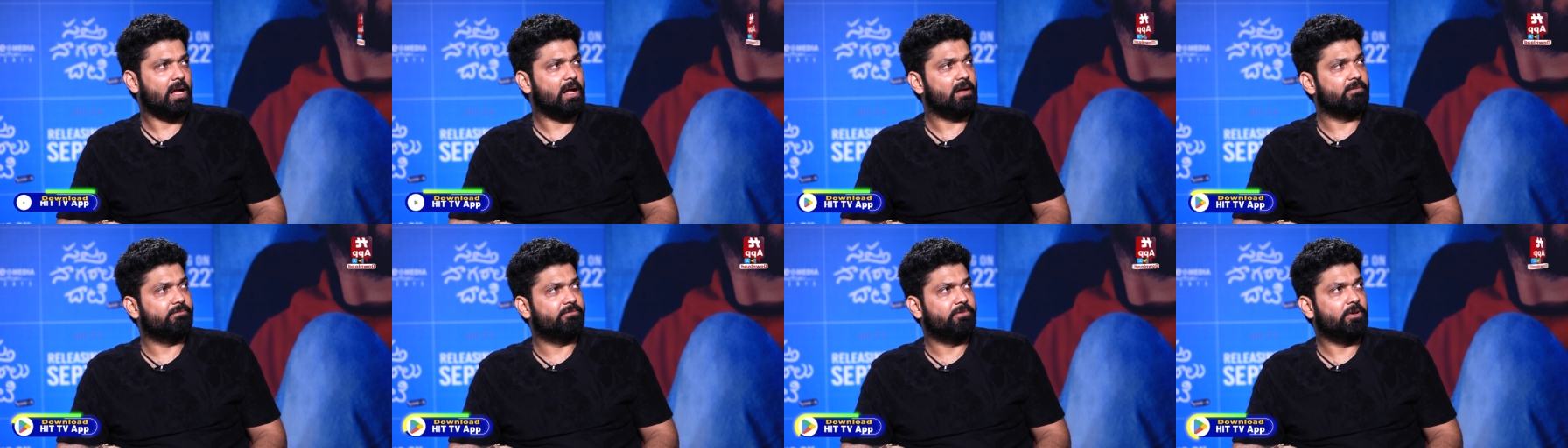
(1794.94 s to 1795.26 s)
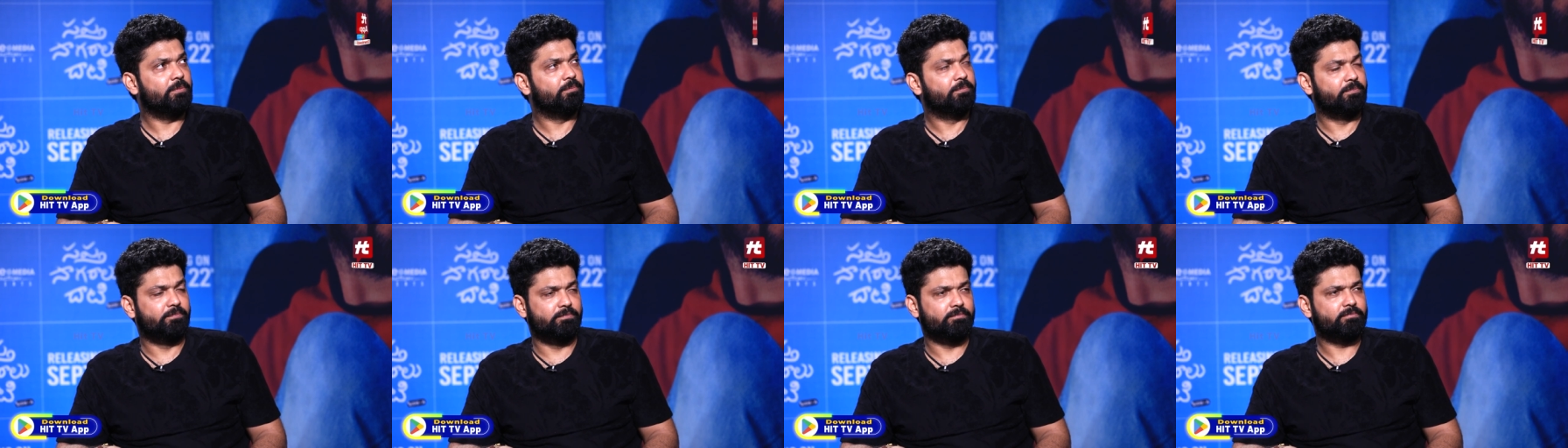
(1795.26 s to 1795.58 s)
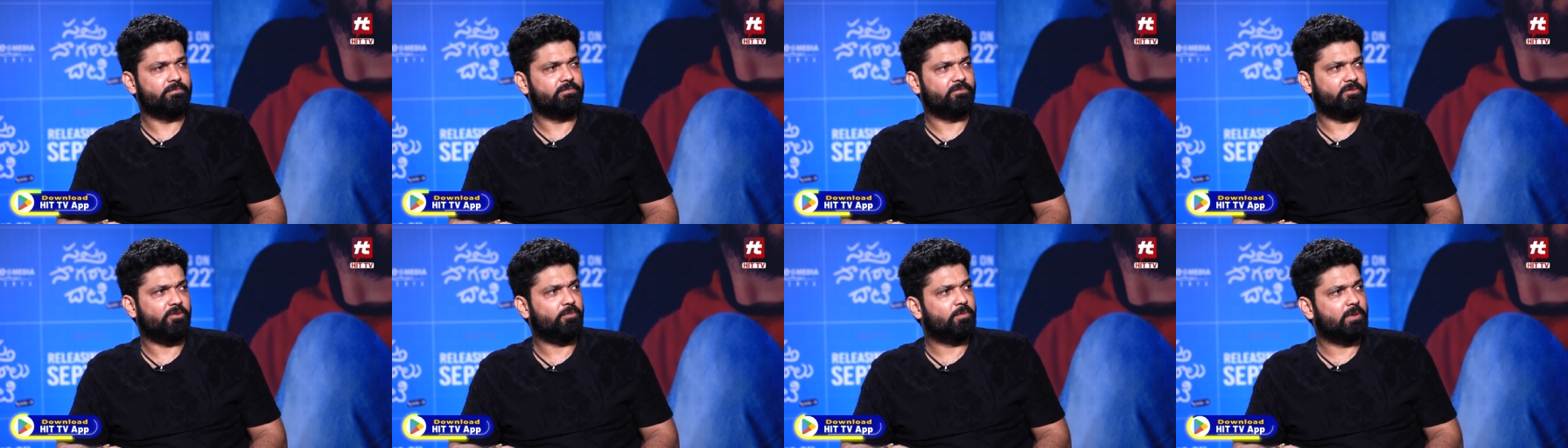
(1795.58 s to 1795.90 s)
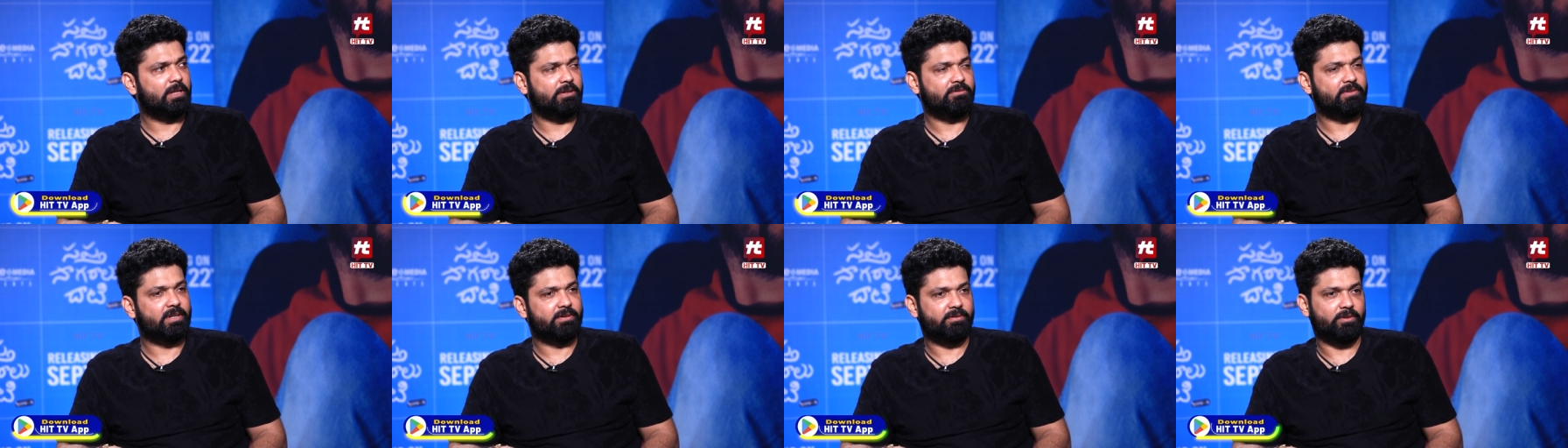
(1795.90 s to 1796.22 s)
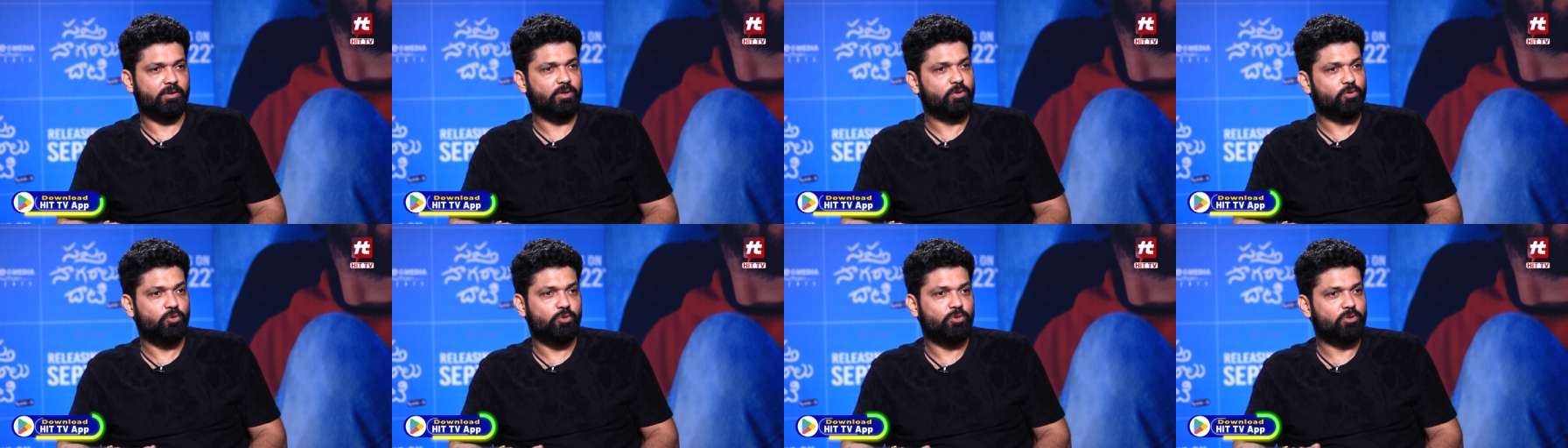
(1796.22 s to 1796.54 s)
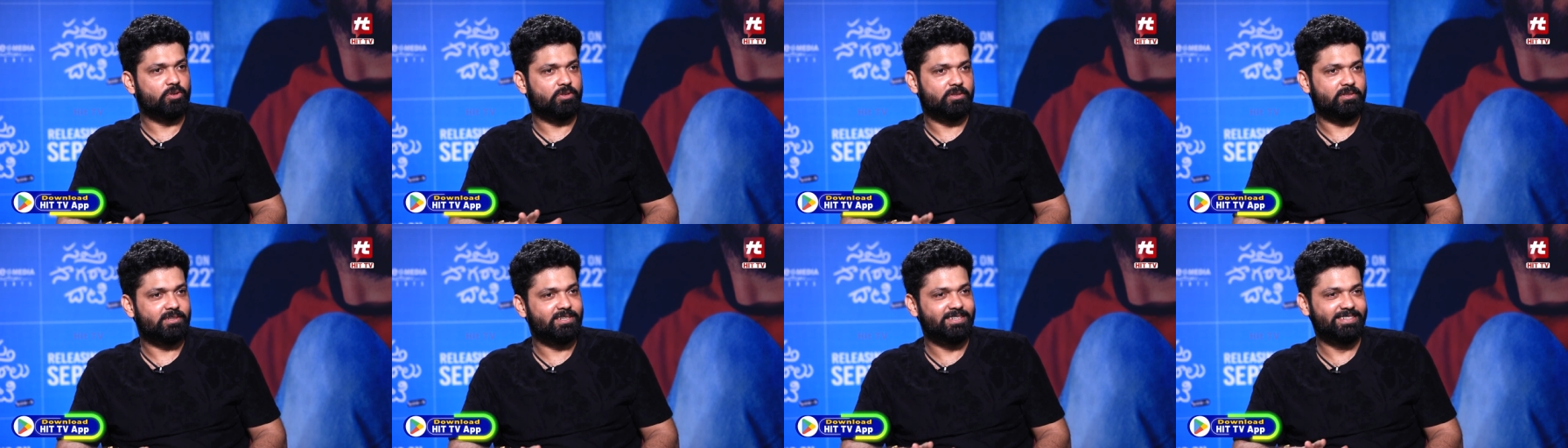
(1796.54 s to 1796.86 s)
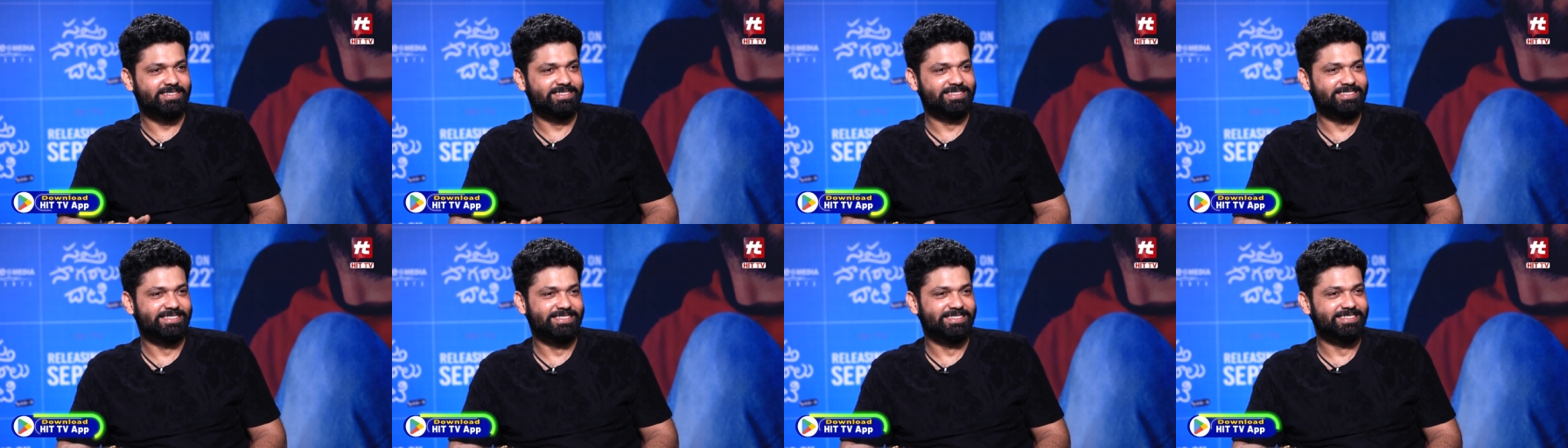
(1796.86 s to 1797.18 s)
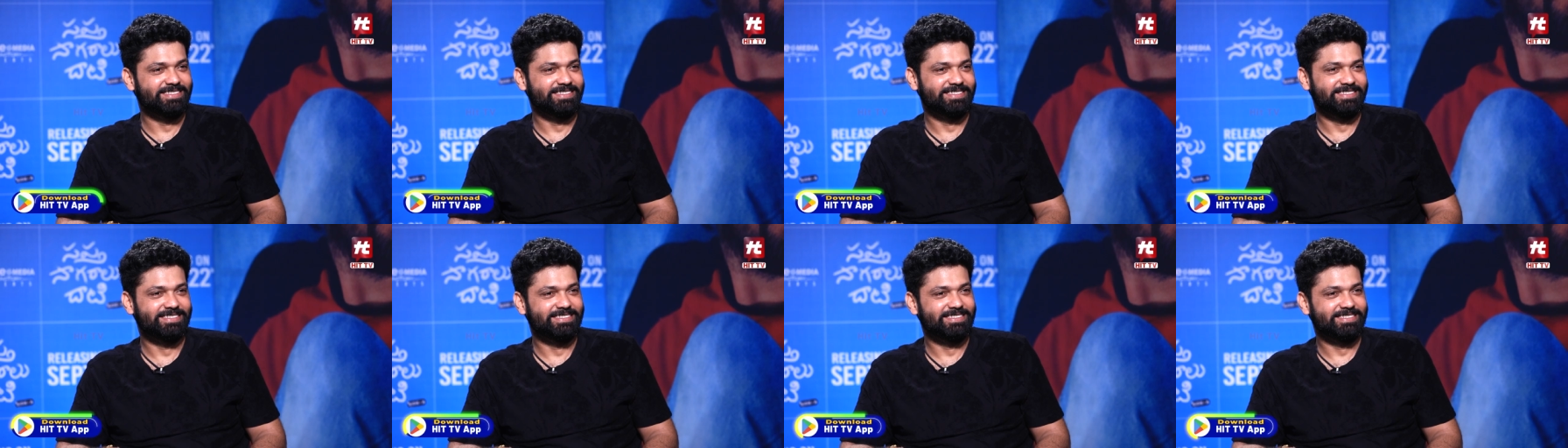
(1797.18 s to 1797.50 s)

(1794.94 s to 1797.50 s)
we, we believe that we'll do good. Okay.